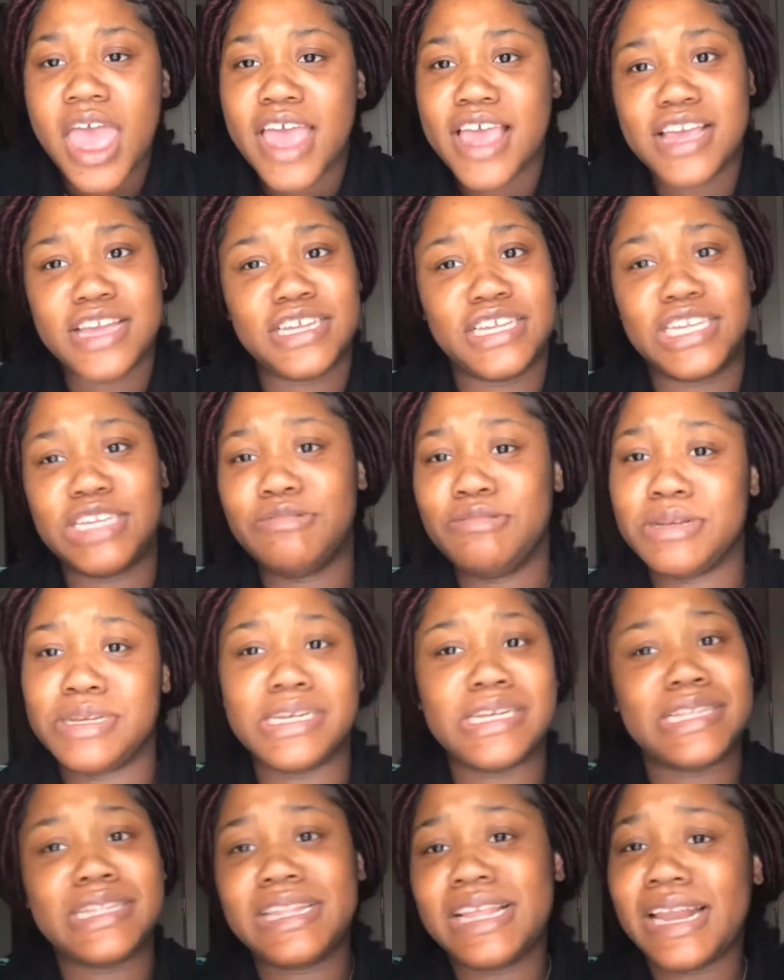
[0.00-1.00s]
and she was
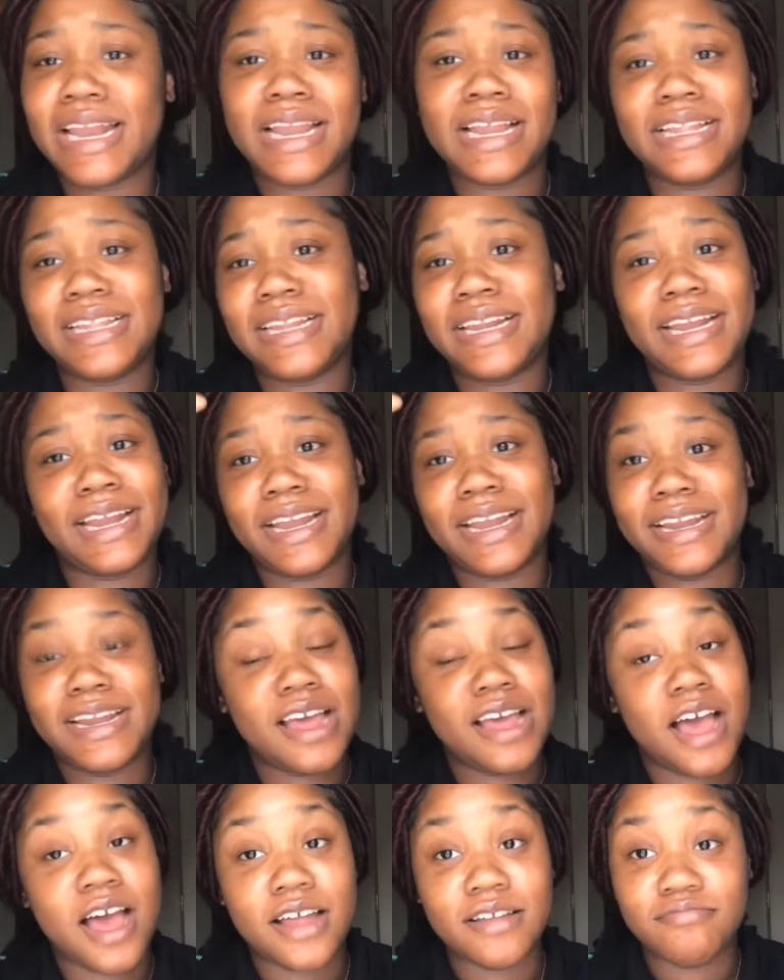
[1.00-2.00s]
just da -da
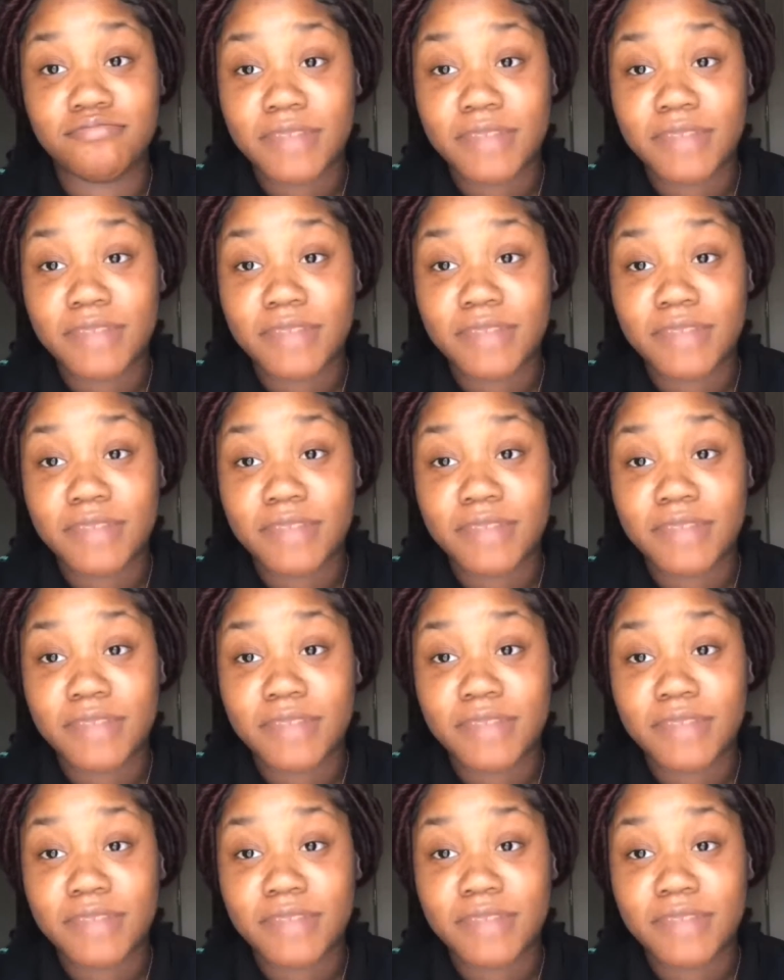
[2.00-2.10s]
-da